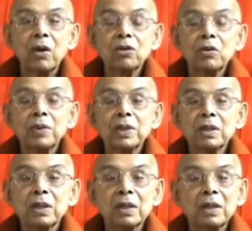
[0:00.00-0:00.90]

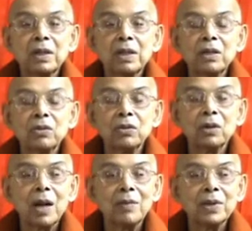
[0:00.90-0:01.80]
automatically lead to
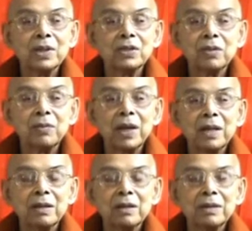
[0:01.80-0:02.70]
calmness of mind.